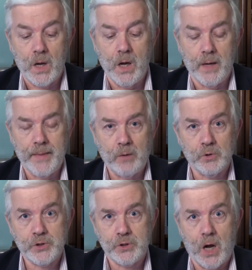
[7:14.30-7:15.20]
Uh, and that will
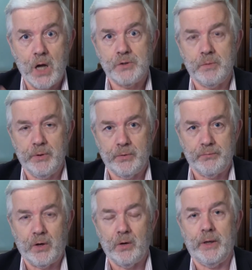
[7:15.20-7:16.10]
start to build a
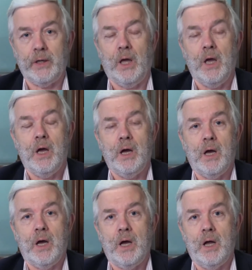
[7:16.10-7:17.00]
following.
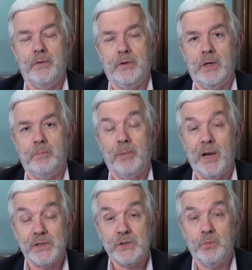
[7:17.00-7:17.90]
Uh, the
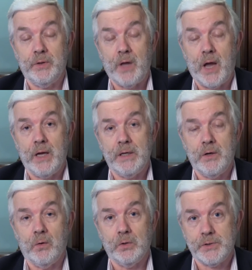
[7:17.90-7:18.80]
plus with that, it
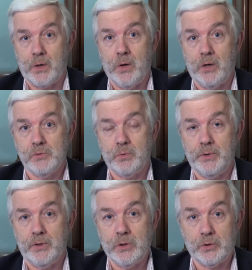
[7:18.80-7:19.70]
also helps
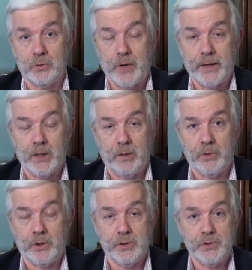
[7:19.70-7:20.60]
with your Google ranking
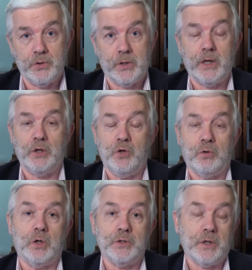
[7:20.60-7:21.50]
because you're getting new
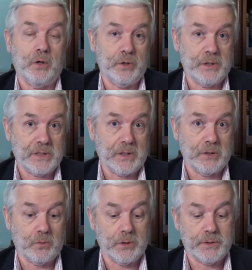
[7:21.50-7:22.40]
content on your site all the